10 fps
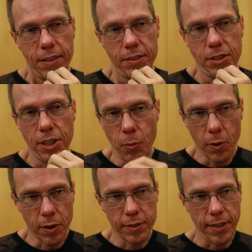she
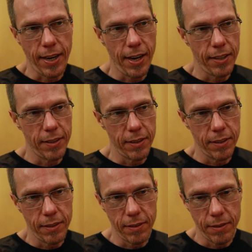worked at
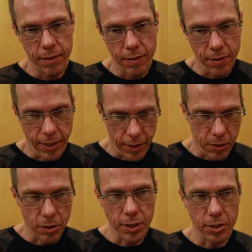like I
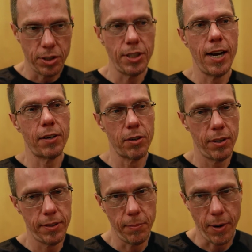told you, as a shot girl
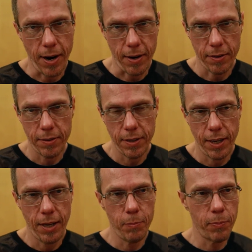at the bar.
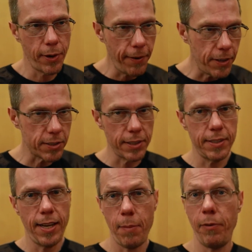And previously to
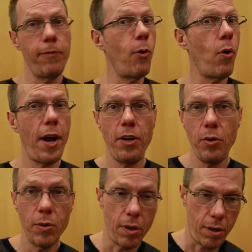that, before I
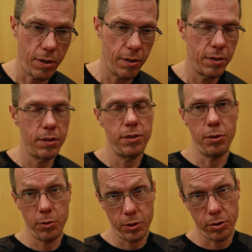knew her, she
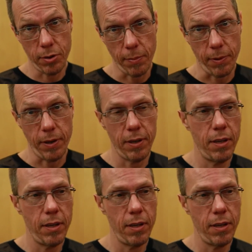was a stripper.